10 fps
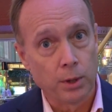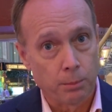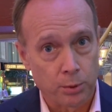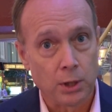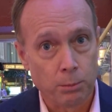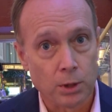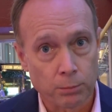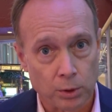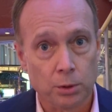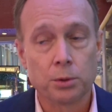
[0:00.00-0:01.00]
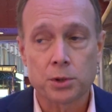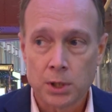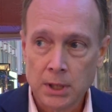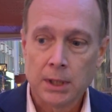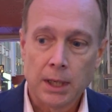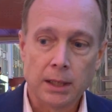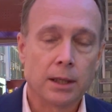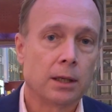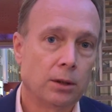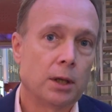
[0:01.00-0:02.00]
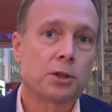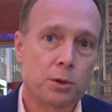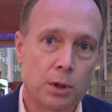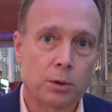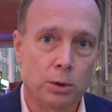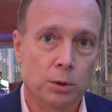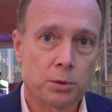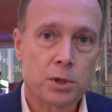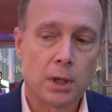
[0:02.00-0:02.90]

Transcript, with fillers: and a premium cruise and then a luxury cruise.